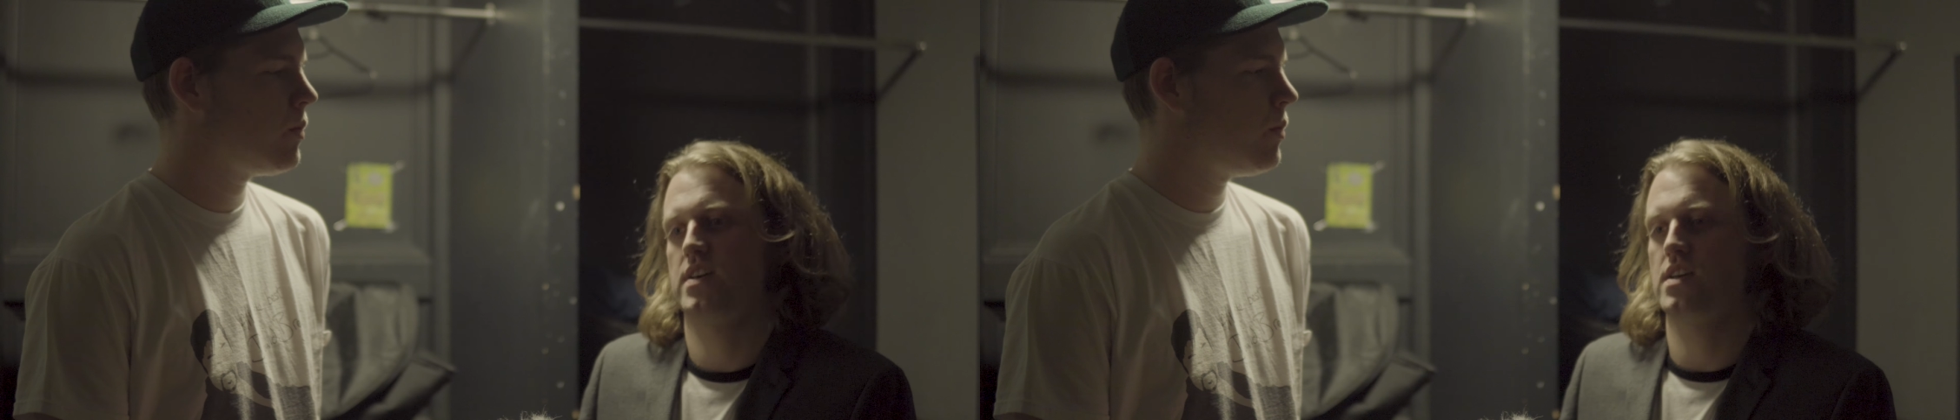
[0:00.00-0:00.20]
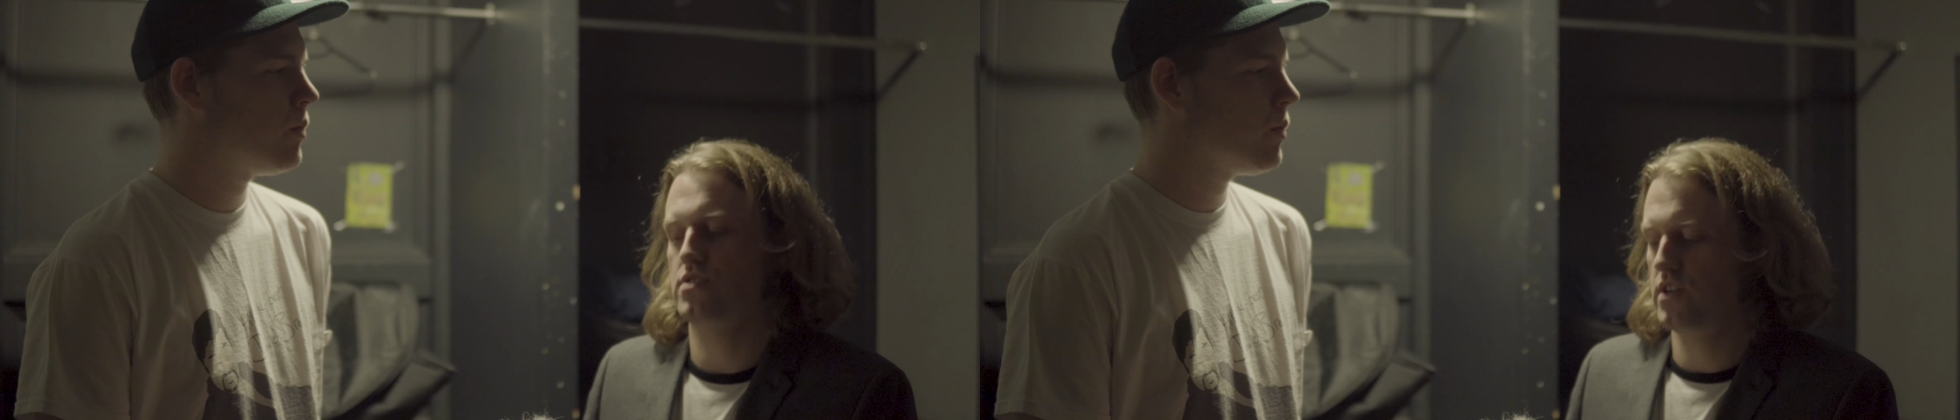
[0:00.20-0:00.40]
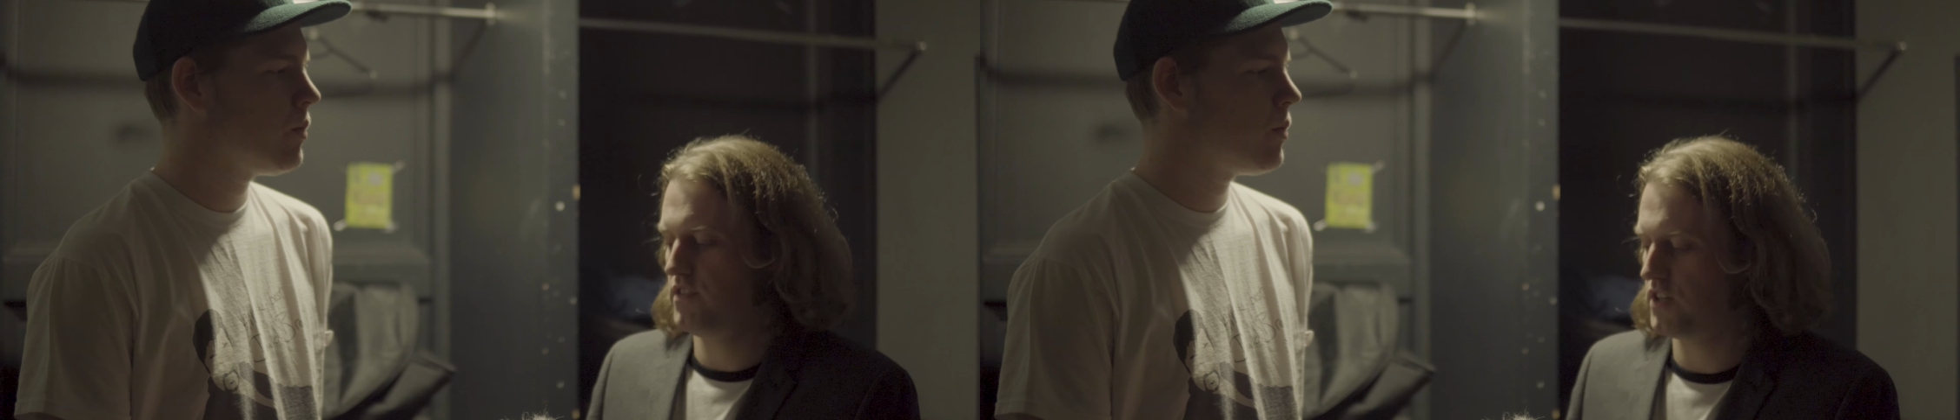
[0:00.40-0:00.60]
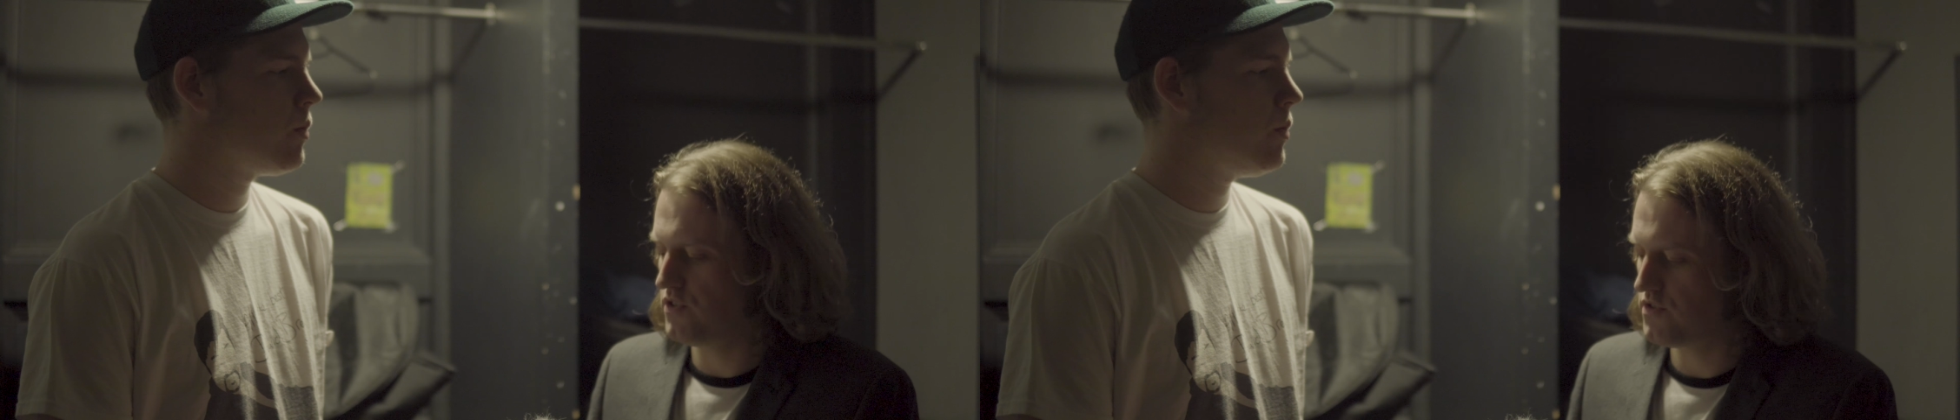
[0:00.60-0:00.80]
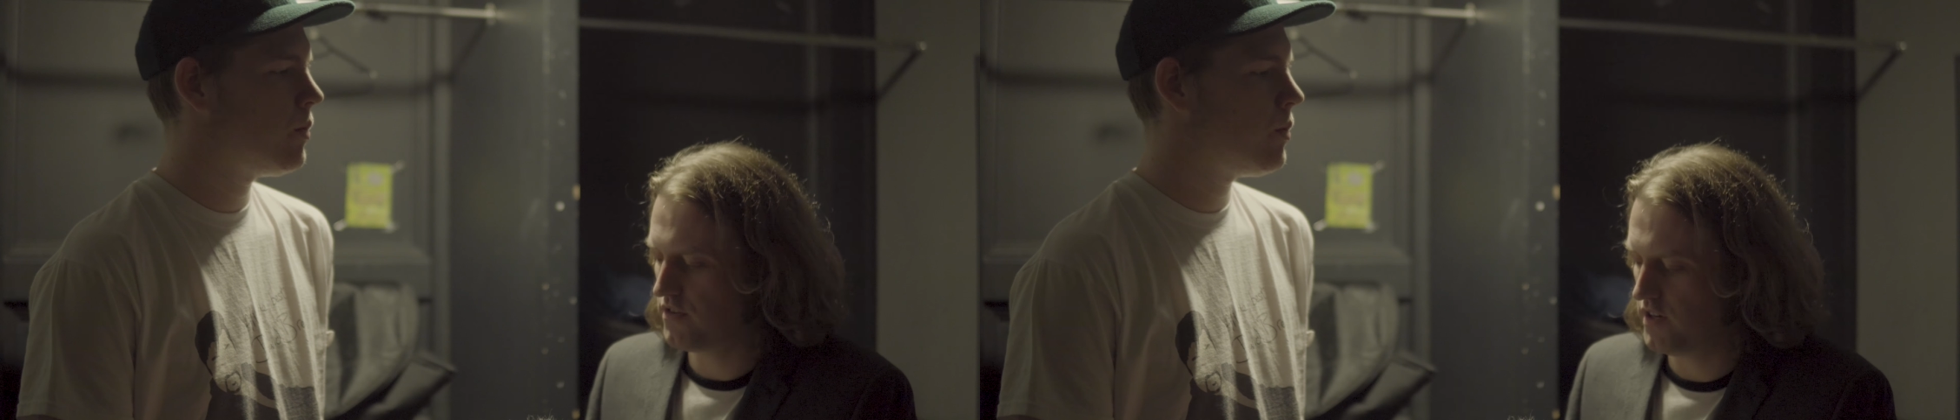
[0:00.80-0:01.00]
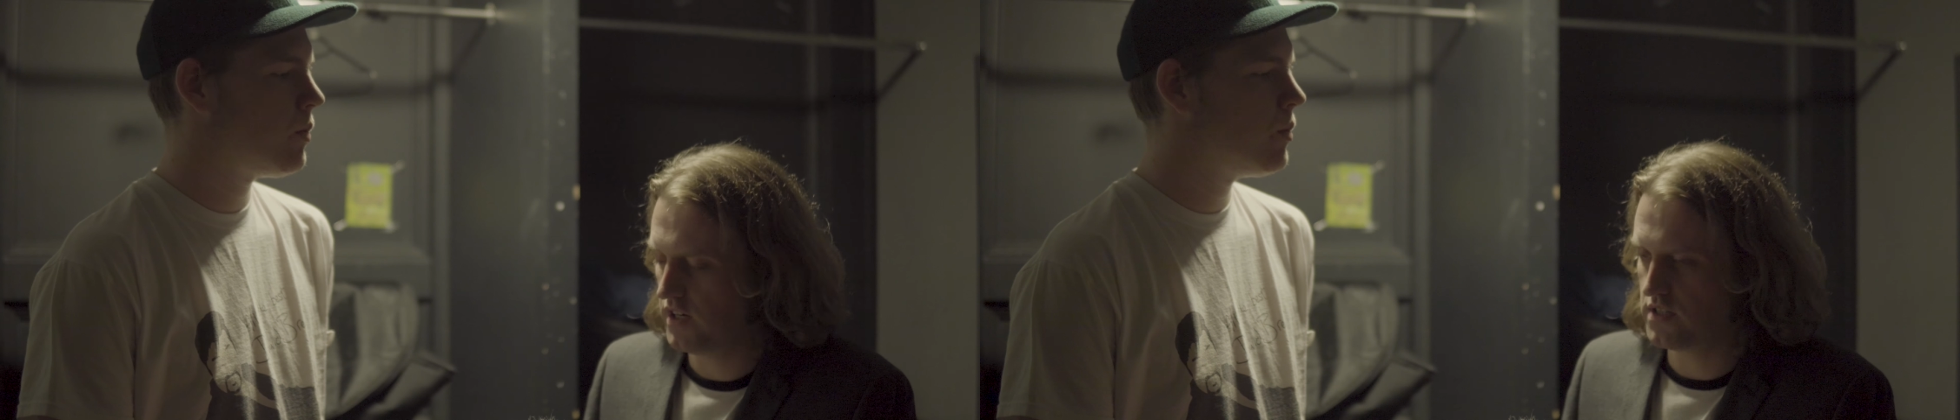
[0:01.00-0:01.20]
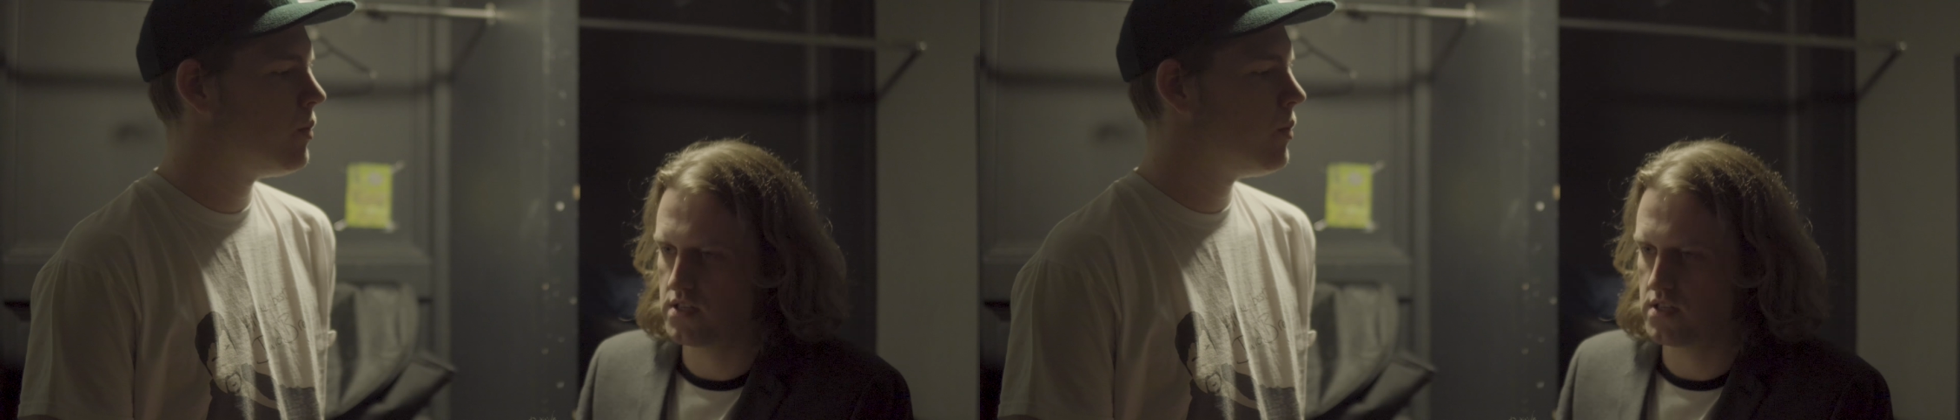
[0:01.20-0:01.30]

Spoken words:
gigs all over the country, really.